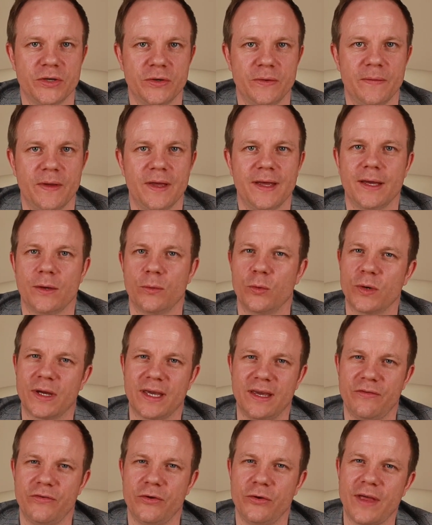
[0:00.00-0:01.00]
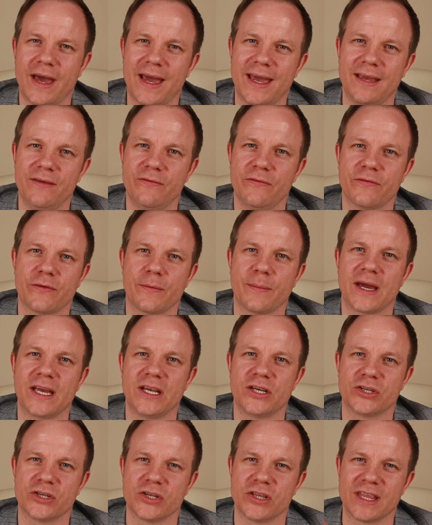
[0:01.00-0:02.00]
It will give you that
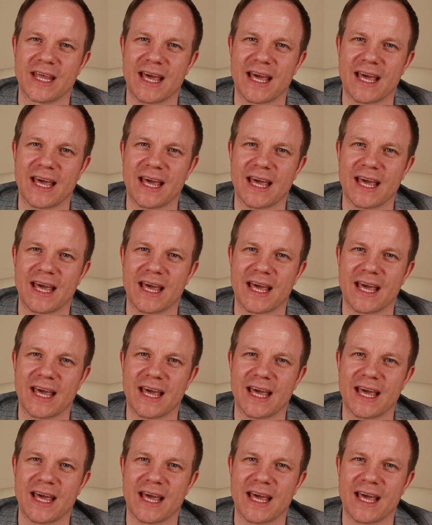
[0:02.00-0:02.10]
information,